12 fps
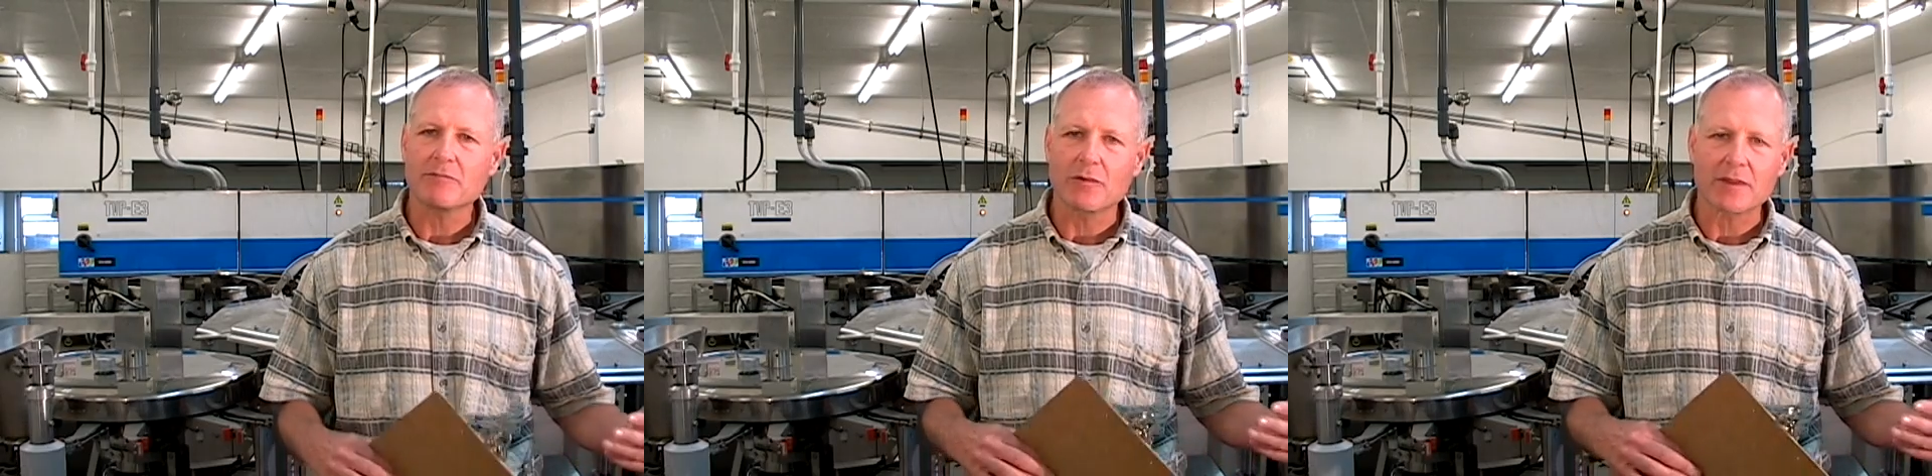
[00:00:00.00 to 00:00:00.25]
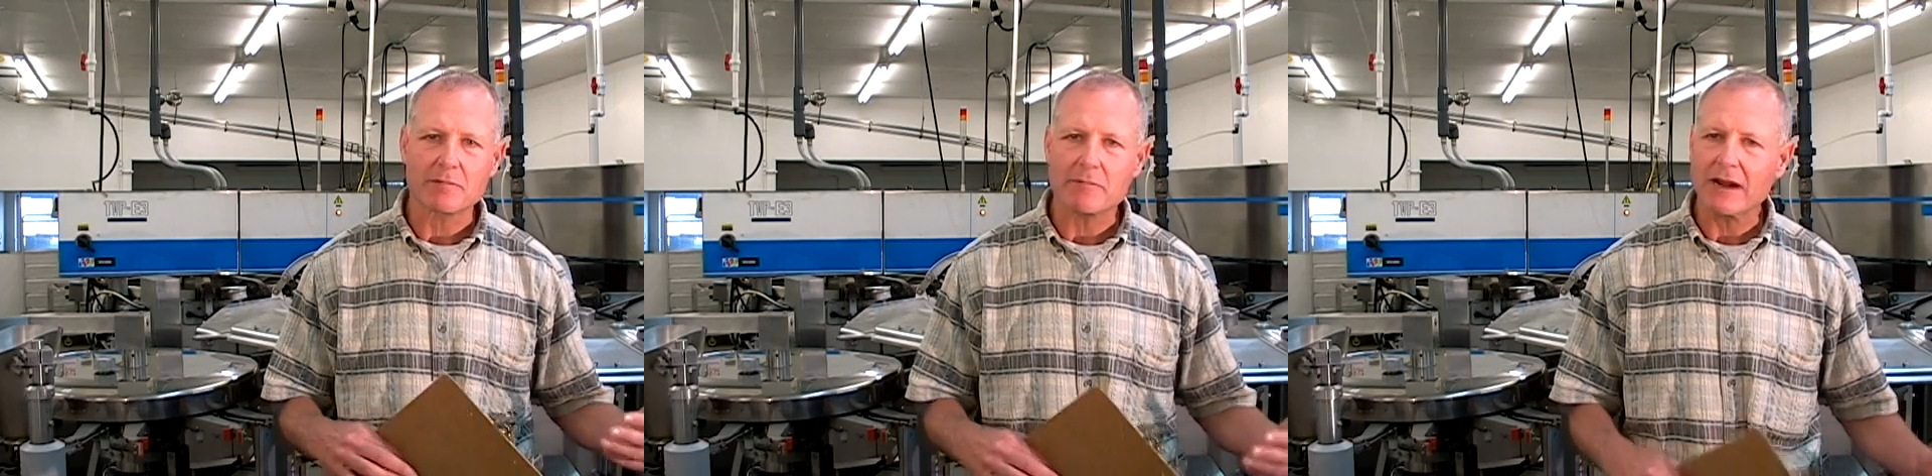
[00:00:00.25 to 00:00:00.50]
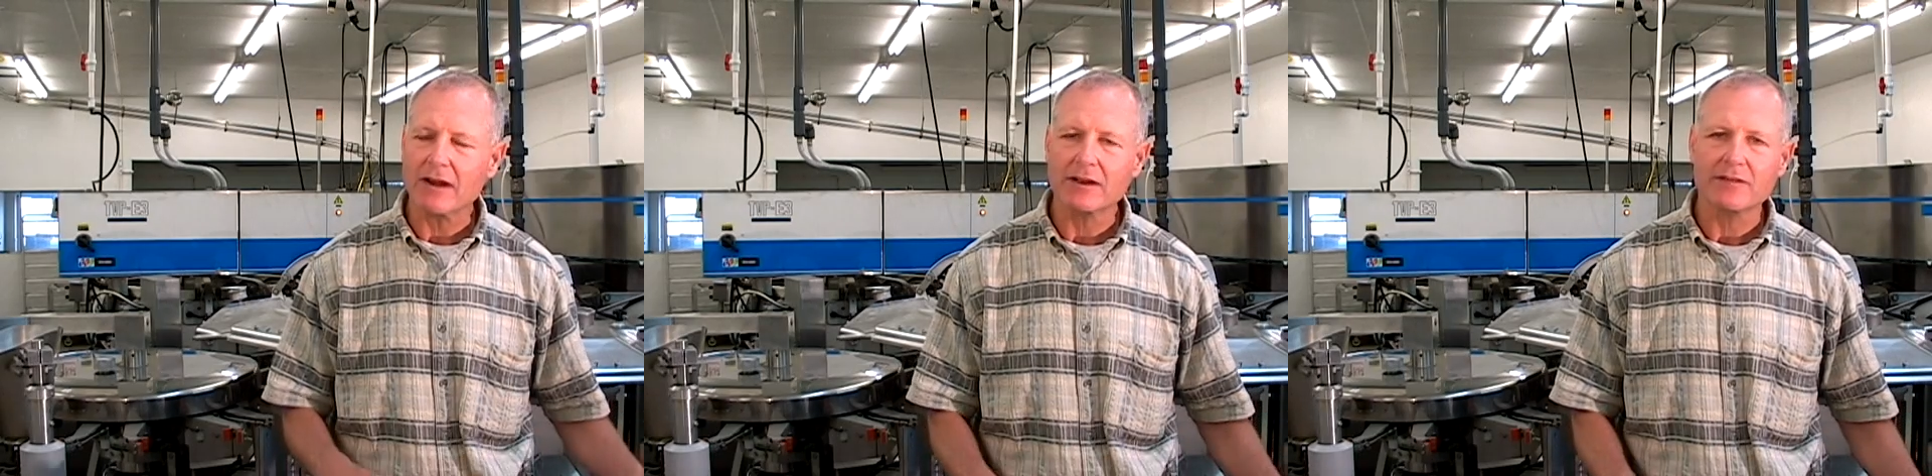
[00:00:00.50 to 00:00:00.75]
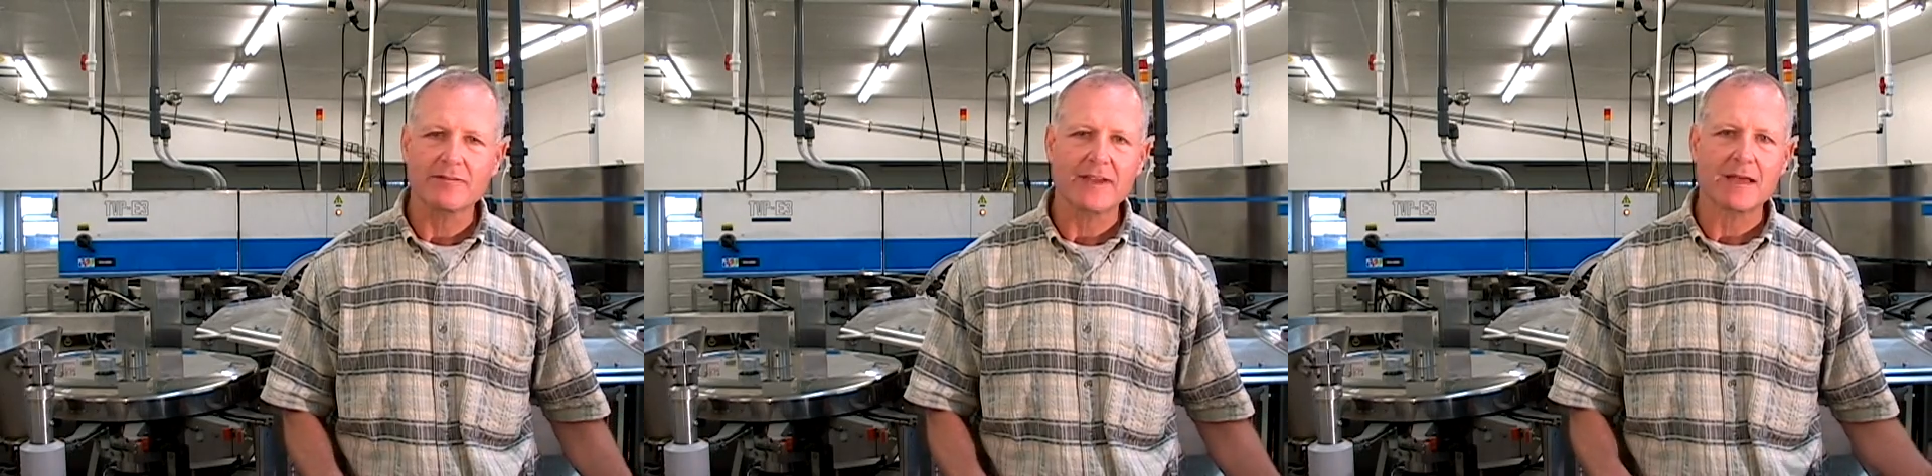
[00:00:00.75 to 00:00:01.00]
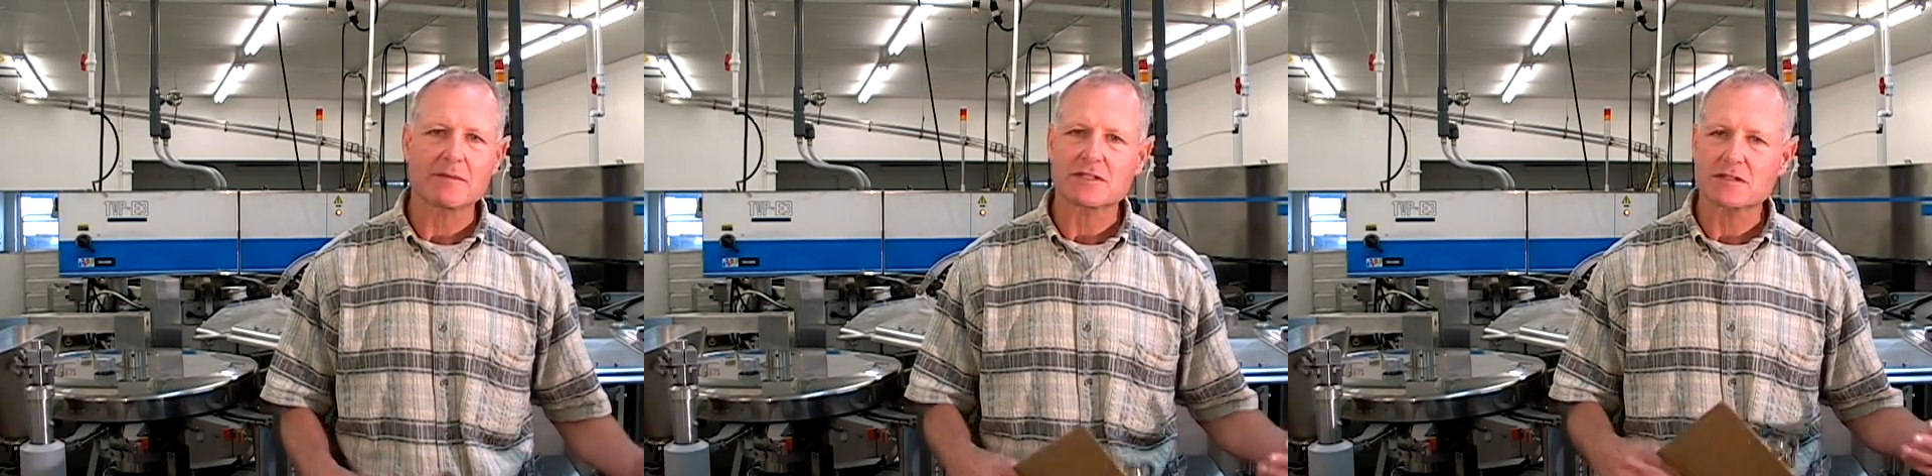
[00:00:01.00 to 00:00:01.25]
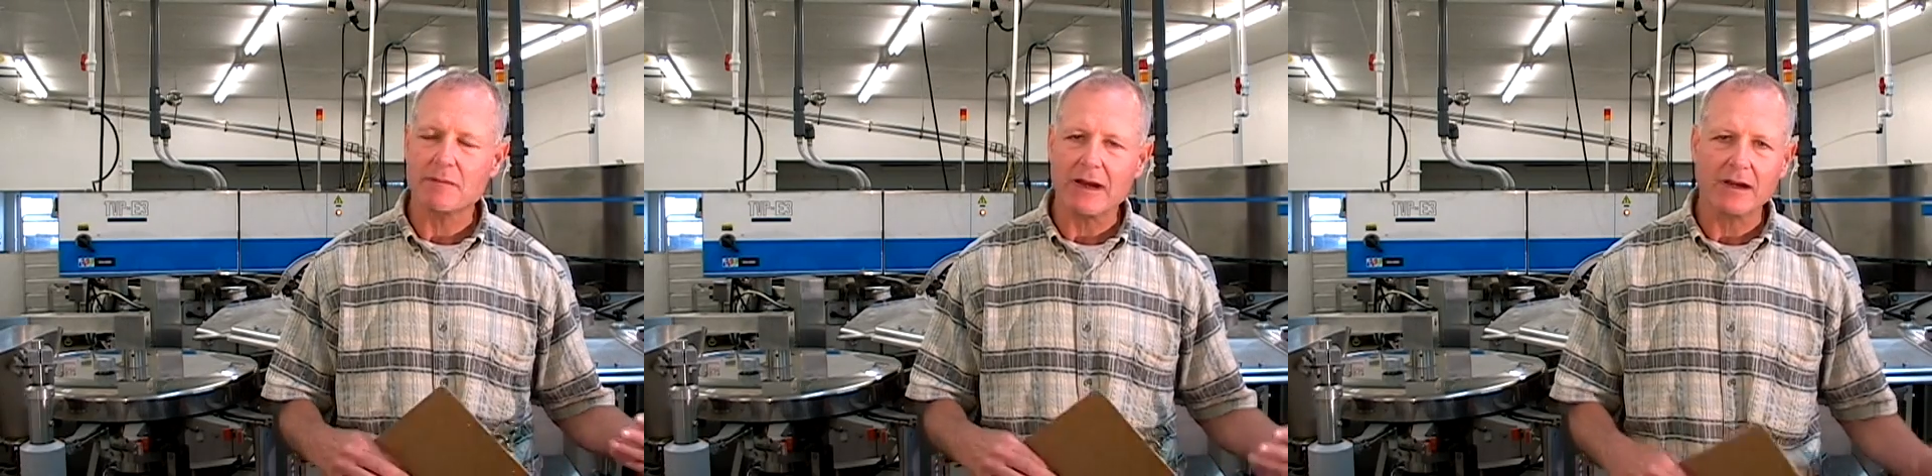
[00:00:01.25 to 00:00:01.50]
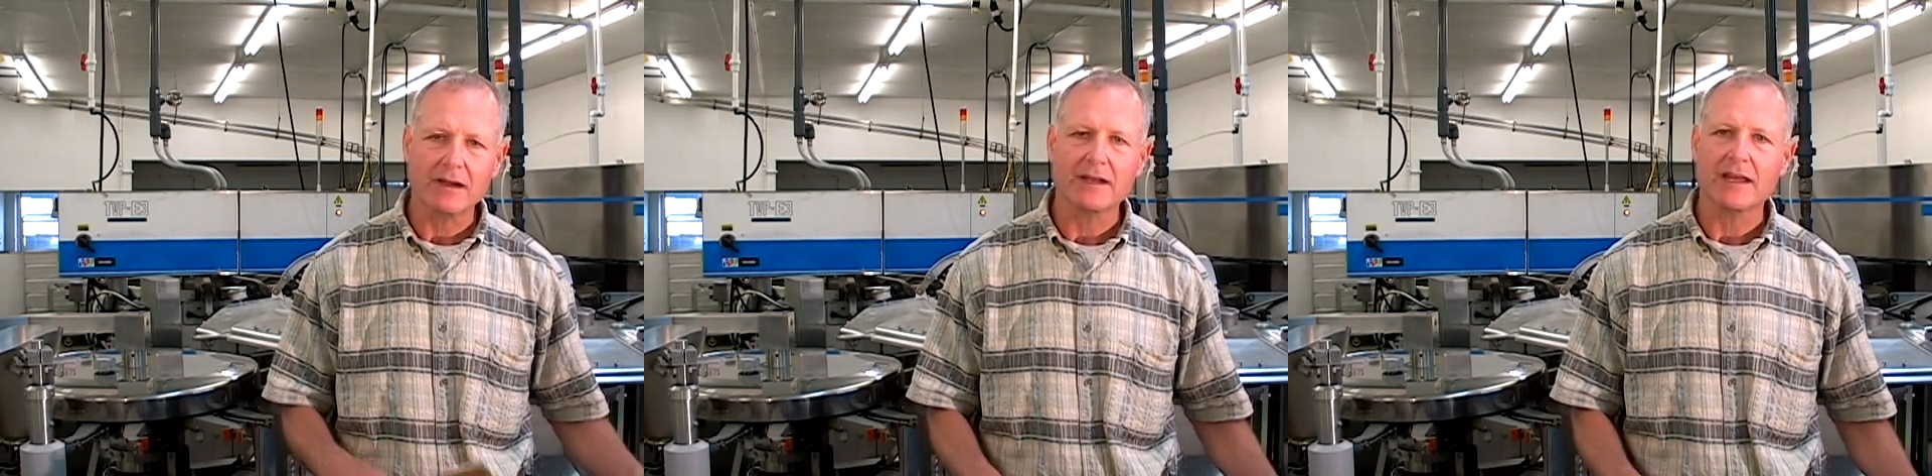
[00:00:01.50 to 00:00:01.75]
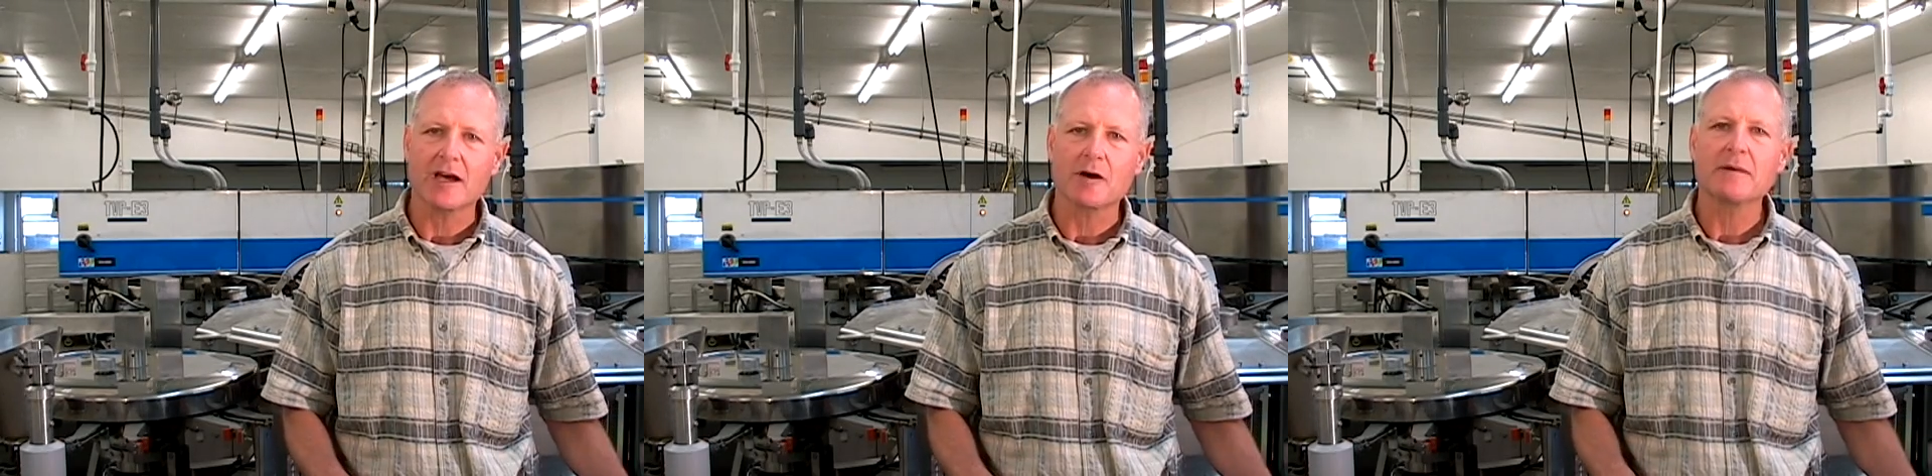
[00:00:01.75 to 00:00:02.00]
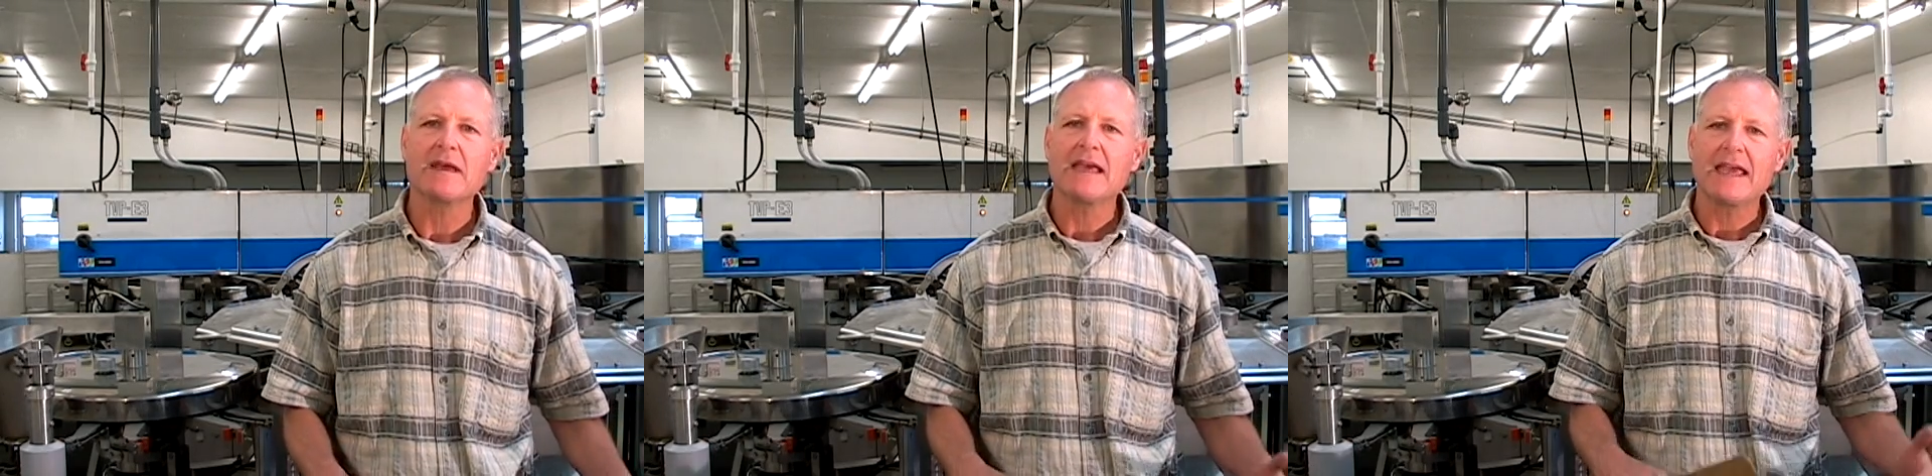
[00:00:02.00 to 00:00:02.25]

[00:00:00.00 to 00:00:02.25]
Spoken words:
with American families, American help,